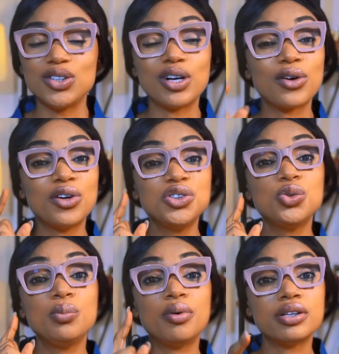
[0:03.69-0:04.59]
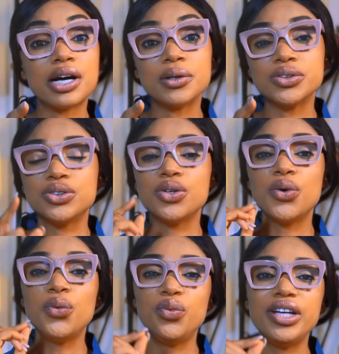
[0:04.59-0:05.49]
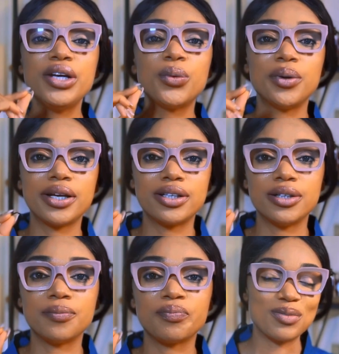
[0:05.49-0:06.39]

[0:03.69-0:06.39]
you are going to burn out really quickly.